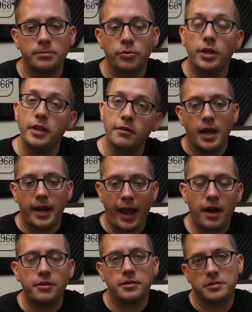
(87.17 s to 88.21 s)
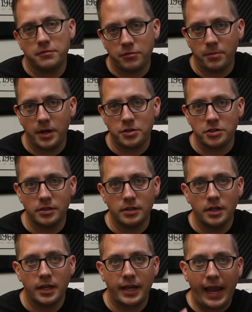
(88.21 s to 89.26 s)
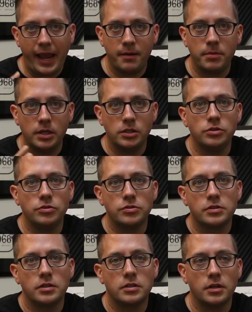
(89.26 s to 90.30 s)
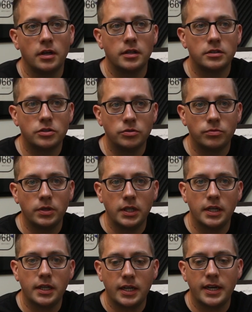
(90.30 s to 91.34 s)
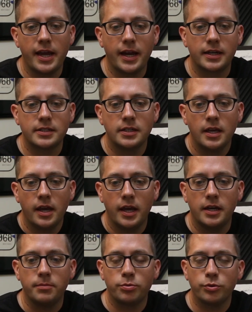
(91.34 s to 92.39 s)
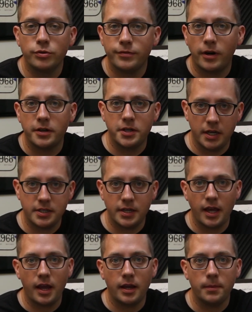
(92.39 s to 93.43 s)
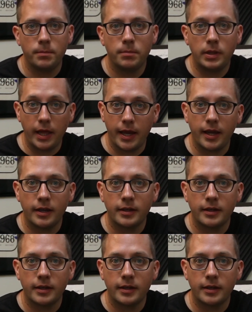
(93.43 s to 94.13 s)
breathing, and how this information can be used to really connect and improve our day-to-day playing.